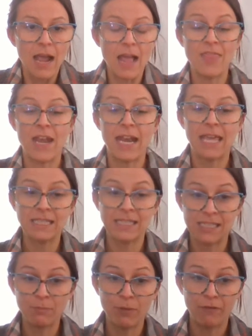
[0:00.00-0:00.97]
And then I can
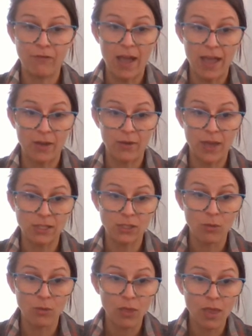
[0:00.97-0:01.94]
simplify. Okay,
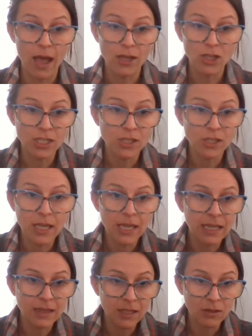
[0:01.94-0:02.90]
so just
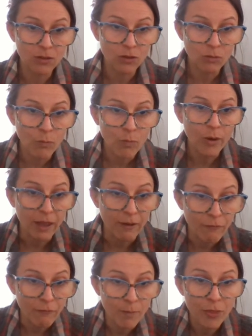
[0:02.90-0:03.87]
looking at
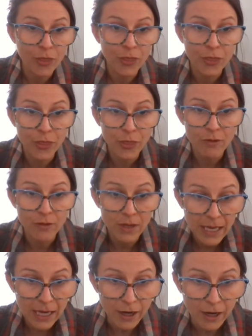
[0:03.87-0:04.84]
from
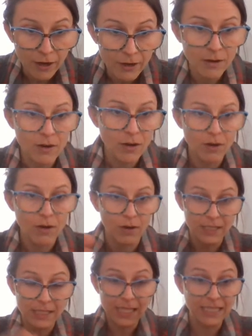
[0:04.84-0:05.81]
here,
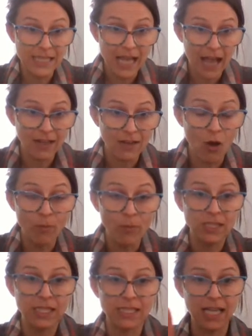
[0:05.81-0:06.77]
it's
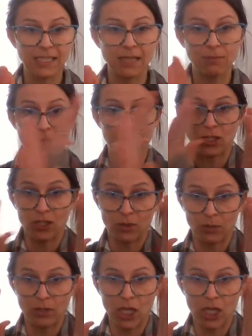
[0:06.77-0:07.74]
almost the exact same thing,
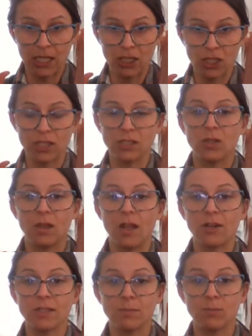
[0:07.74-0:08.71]
just we changed it so that
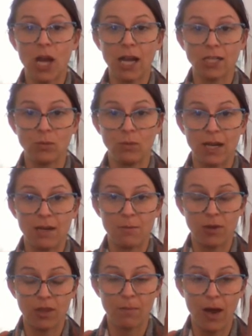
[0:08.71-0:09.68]
our subtraction would end
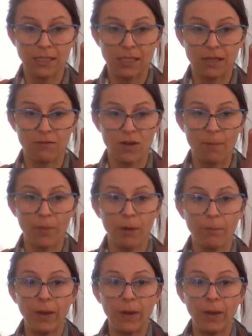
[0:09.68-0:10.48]
up with a positive number.